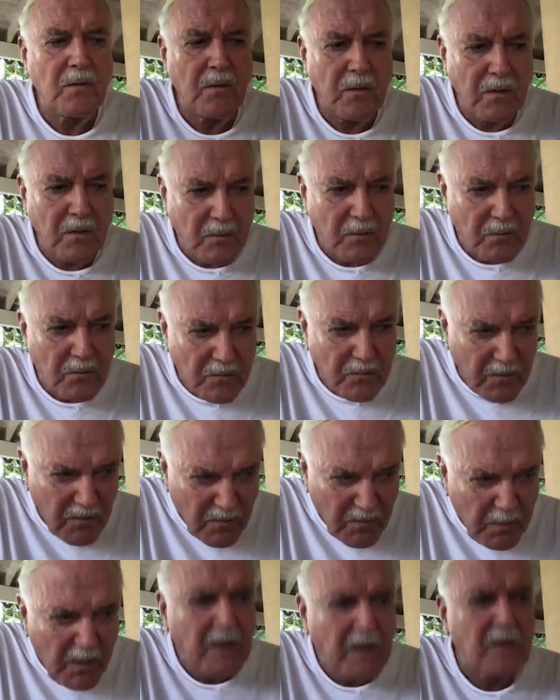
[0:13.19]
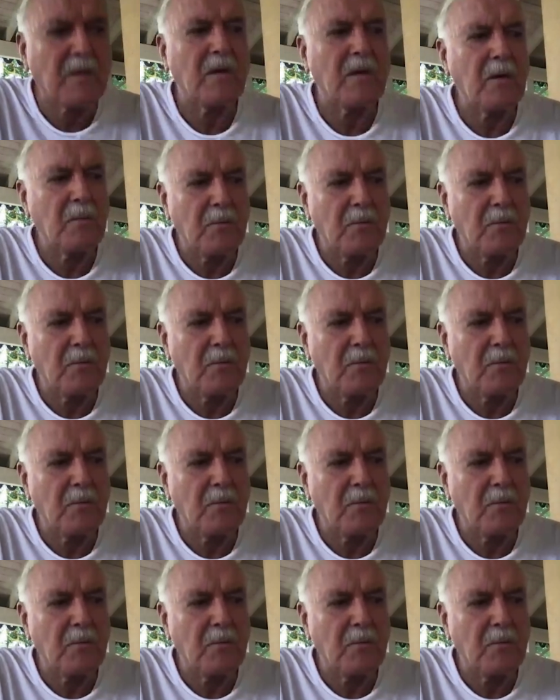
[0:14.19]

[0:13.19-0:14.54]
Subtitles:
and you respect it,